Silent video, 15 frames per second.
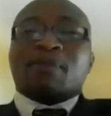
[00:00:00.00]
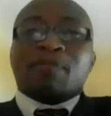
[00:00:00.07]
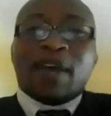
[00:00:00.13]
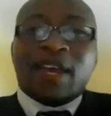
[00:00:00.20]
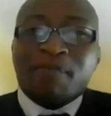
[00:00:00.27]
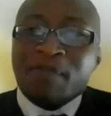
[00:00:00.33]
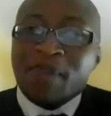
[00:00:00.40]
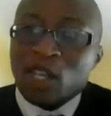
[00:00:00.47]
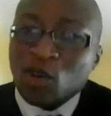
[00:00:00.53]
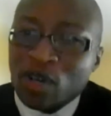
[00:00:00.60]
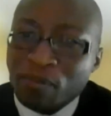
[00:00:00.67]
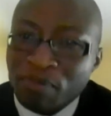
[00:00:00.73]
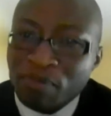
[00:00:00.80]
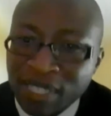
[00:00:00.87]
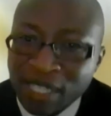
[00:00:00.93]
to be paying me
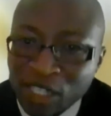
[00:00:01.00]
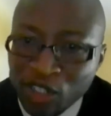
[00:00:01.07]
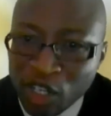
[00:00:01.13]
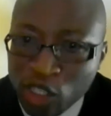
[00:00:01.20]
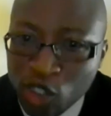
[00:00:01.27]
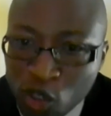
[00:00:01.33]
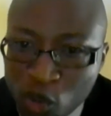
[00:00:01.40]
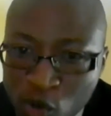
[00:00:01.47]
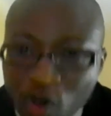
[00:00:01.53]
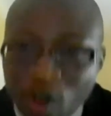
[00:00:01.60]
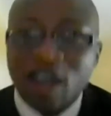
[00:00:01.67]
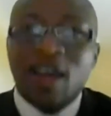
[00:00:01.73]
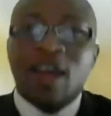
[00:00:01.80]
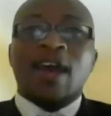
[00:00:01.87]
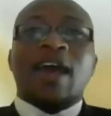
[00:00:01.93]
during business rescue,
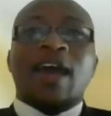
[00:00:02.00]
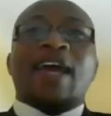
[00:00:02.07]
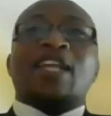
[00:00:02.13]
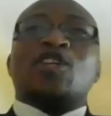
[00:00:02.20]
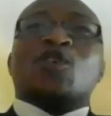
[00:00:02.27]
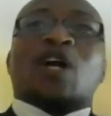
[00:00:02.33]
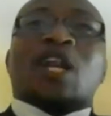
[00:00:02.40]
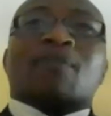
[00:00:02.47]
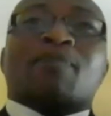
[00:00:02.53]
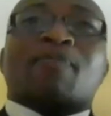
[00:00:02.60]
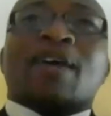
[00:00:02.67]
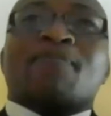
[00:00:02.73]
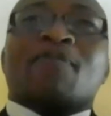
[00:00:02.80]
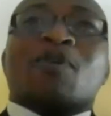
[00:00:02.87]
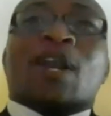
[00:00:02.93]
and you're not going to be
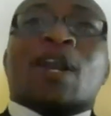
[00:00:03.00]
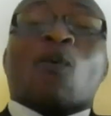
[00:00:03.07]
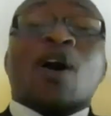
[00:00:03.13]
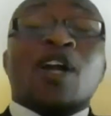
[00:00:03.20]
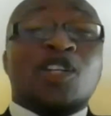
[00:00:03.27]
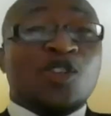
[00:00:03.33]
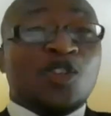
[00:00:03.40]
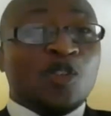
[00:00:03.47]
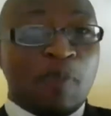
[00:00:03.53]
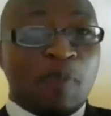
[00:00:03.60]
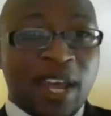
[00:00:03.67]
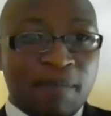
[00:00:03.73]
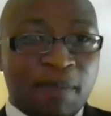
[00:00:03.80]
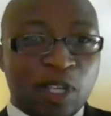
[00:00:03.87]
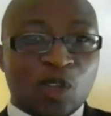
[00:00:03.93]
paying me what I want you to
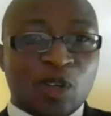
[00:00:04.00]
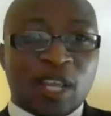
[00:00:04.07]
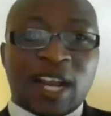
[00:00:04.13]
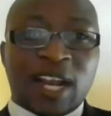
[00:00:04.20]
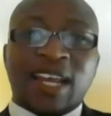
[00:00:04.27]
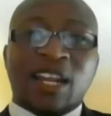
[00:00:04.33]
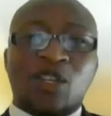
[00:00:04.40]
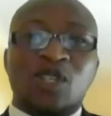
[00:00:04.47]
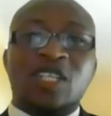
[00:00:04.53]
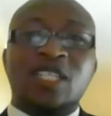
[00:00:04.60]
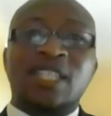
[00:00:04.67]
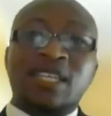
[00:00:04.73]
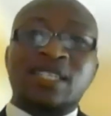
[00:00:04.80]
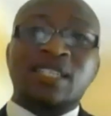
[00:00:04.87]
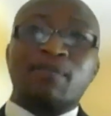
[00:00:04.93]
pay me so that I can actually
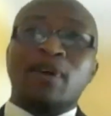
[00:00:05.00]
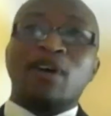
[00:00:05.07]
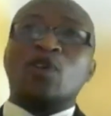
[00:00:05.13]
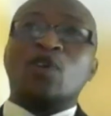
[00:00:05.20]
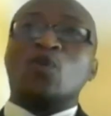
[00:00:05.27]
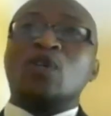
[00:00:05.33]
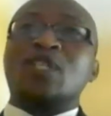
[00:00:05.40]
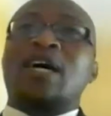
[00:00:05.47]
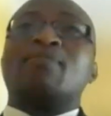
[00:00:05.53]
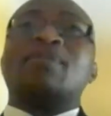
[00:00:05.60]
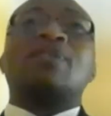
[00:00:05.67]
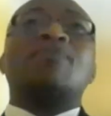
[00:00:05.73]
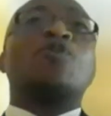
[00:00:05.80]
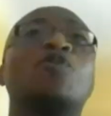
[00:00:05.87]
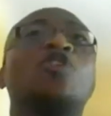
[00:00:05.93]
start supplying with water, I'm
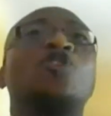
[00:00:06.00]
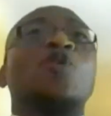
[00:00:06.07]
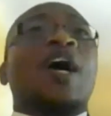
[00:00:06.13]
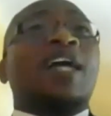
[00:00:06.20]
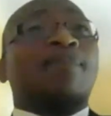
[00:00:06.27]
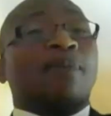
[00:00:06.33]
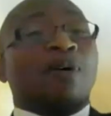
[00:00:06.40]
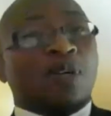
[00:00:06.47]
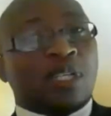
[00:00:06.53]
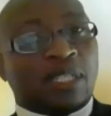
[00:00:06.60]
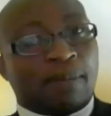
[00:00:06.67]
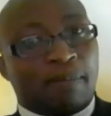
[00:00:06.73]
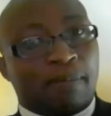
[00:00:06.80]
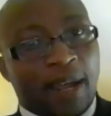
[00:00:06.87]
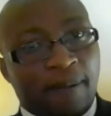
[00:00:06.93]
simply going to cut my water
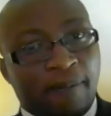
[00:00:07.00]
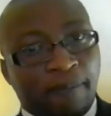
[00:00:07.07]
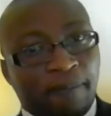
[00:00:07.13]
supply.